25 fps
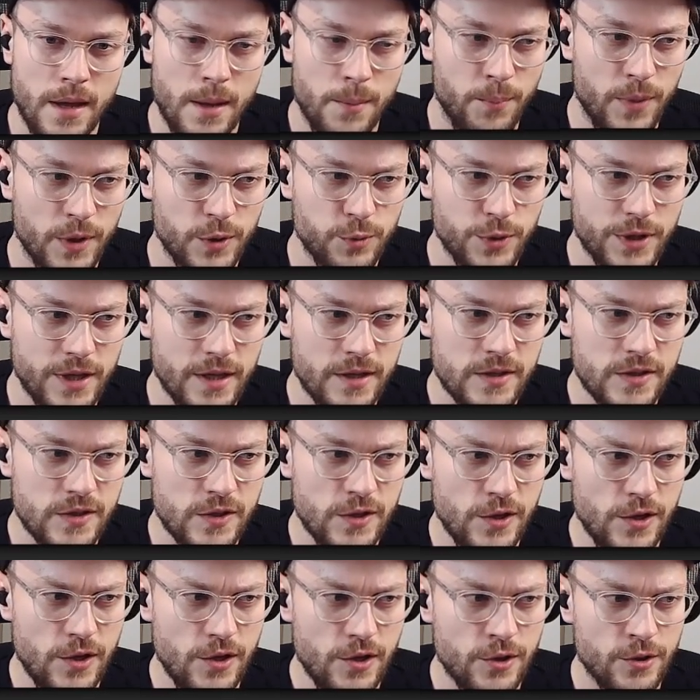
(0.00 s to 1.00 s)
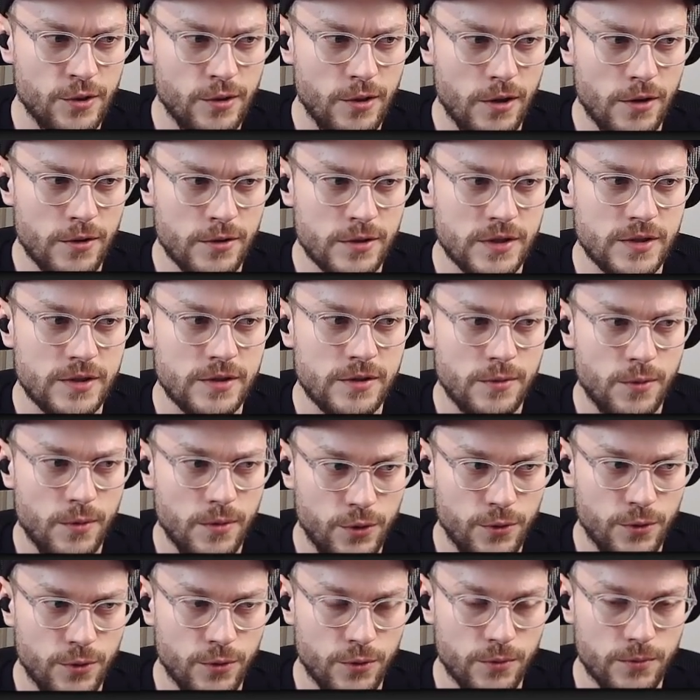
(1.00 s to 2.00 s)
But we can see it logs
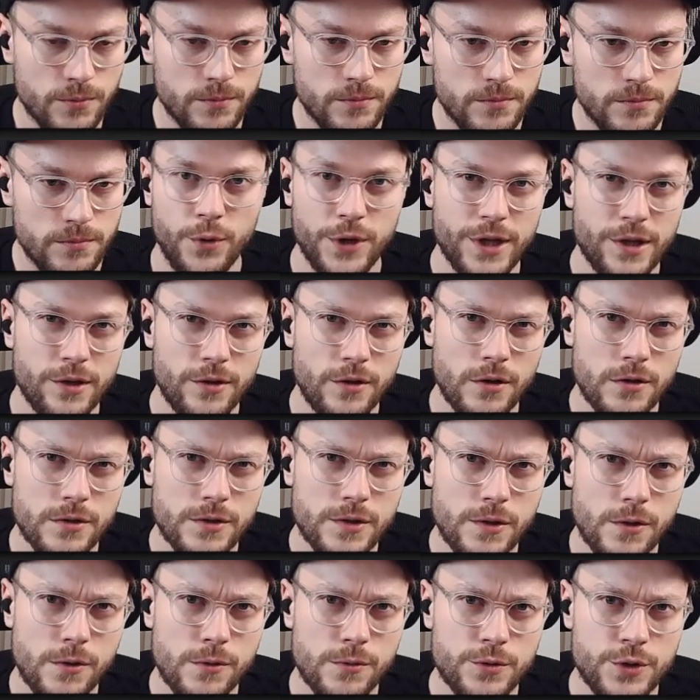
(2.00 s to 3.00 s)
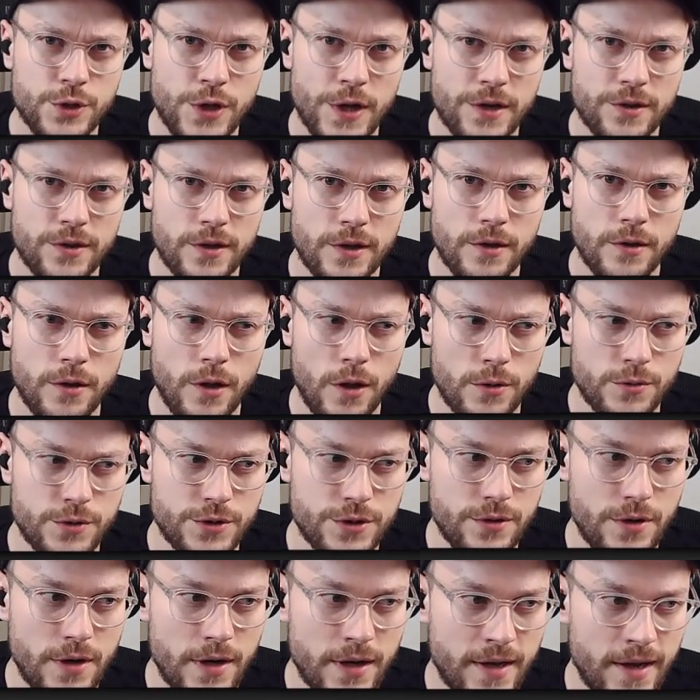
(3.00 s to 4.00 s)
2. We can also check the
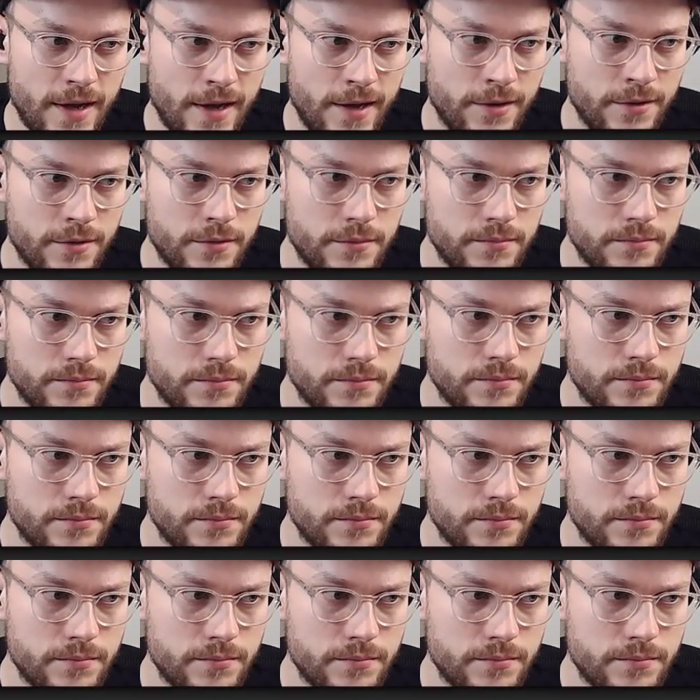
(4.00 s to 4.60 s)
closure again